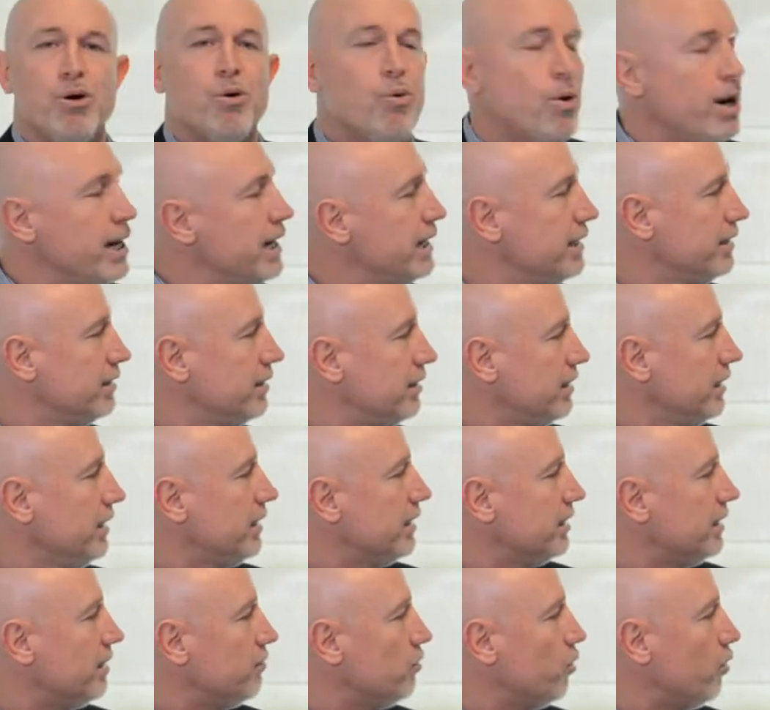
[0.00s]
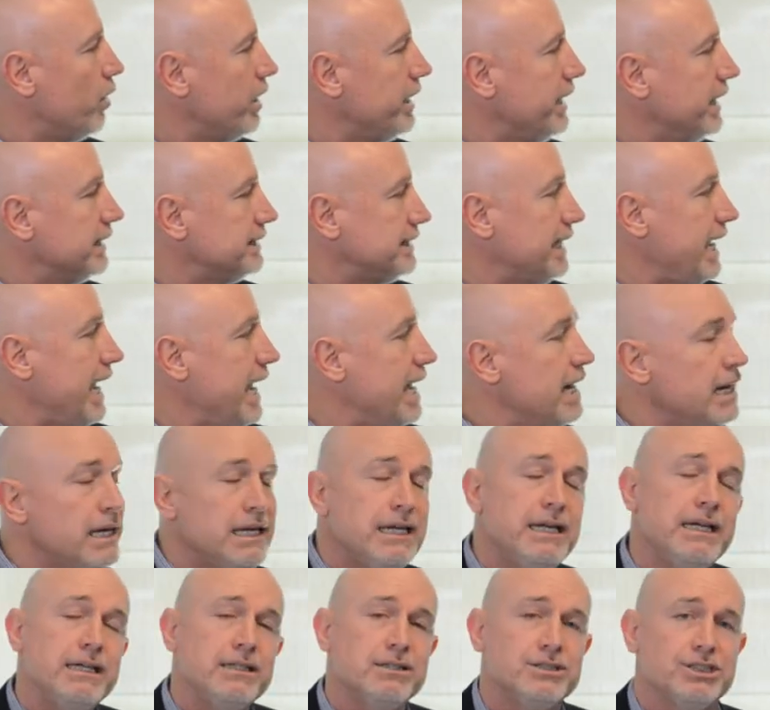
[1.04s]
one, he has
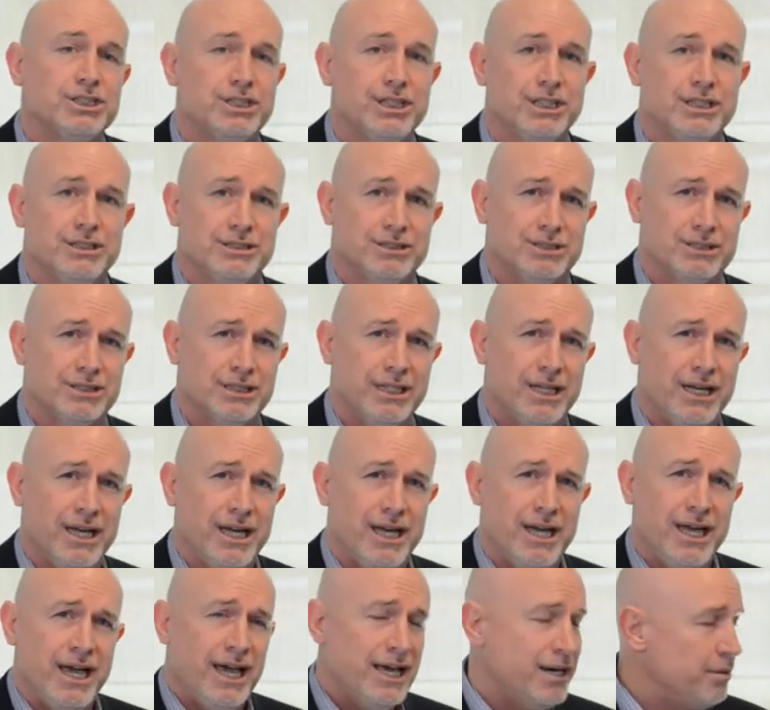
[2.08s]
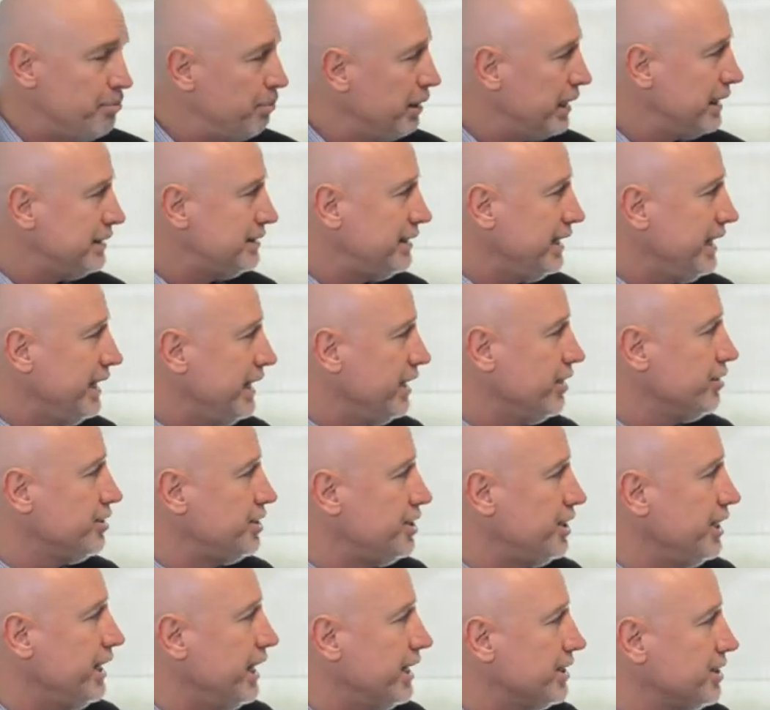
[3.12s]
analytical skills. An ability, he or
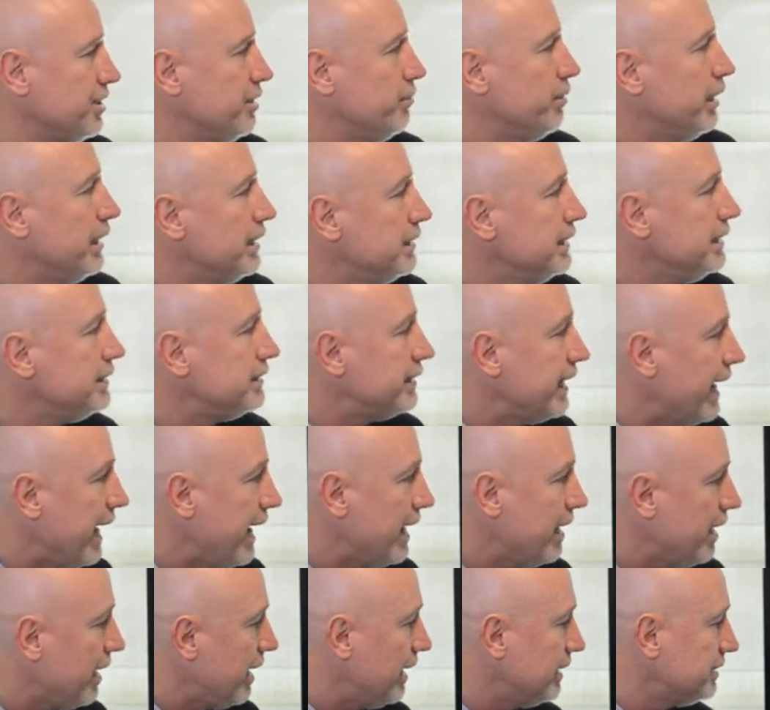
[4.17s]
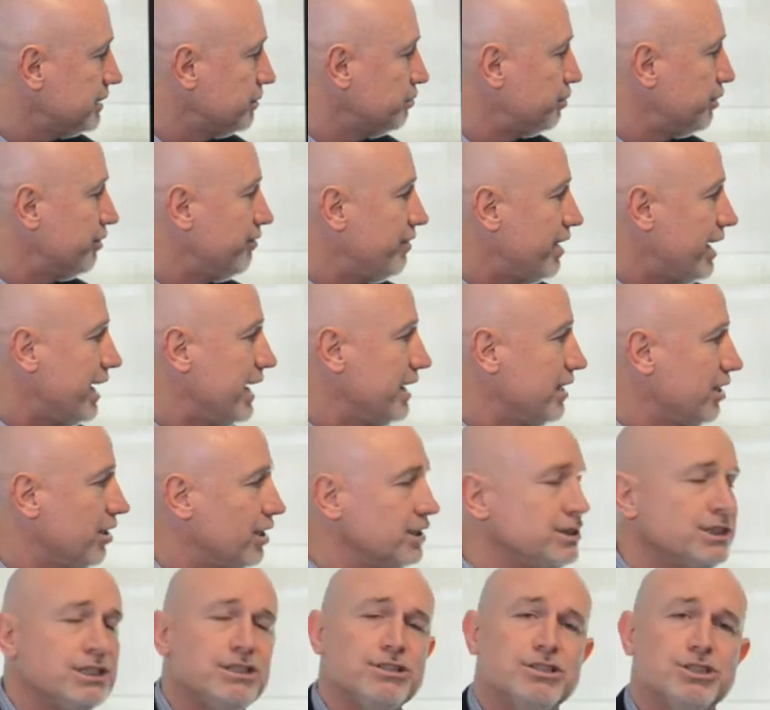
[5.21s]
she has an ability to analyze and provide
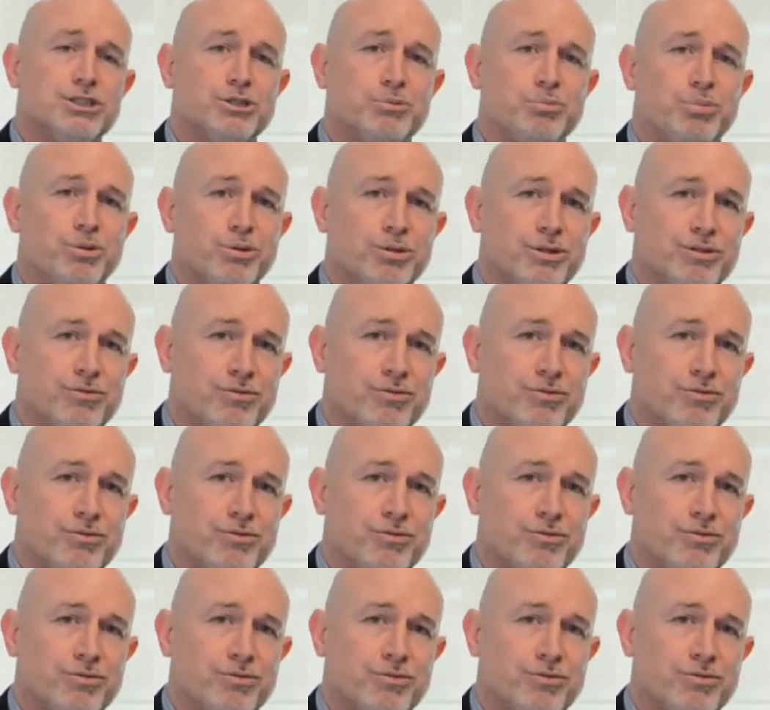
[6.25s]
logical support